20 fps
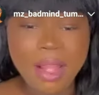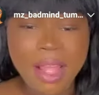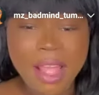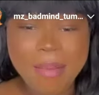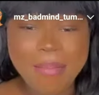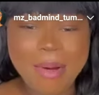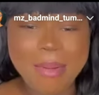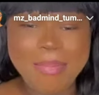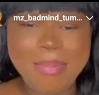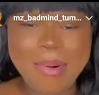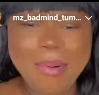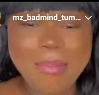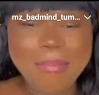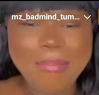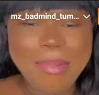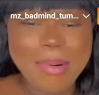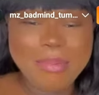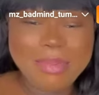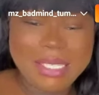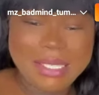My boom
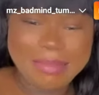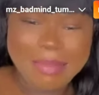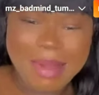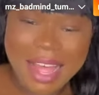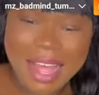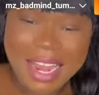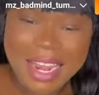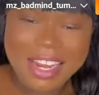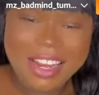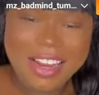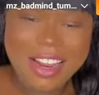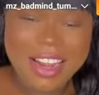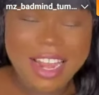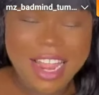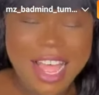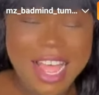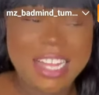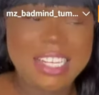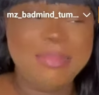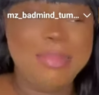boom small, little
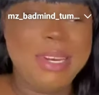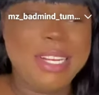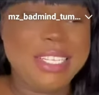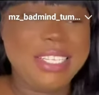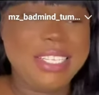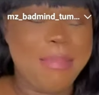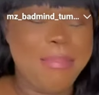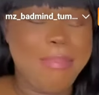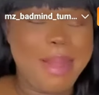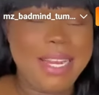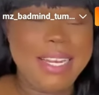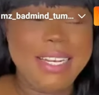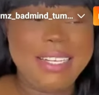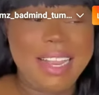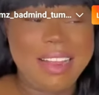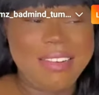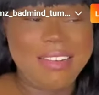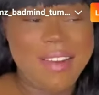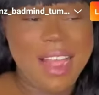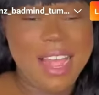large, Minister
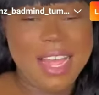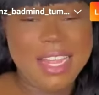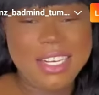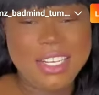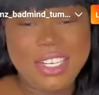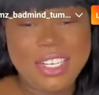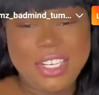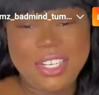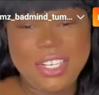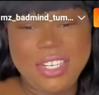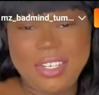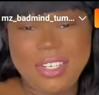Pantaraj.